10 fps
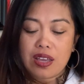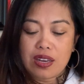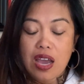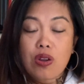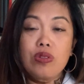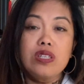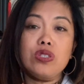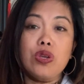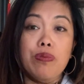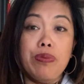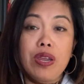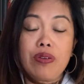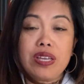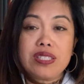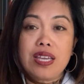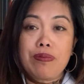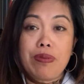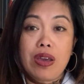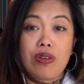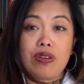not only do your periods get
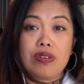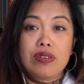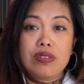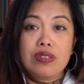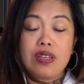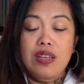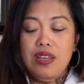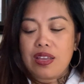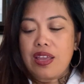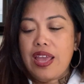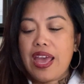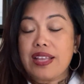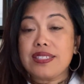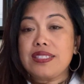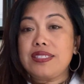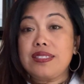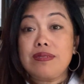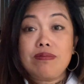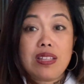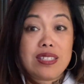better and
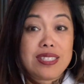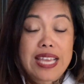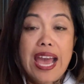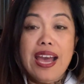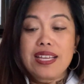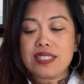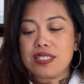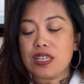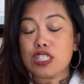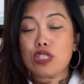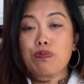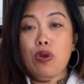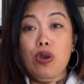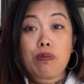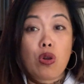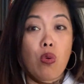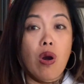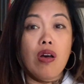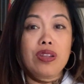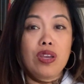the dad's sperm
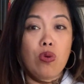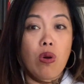quality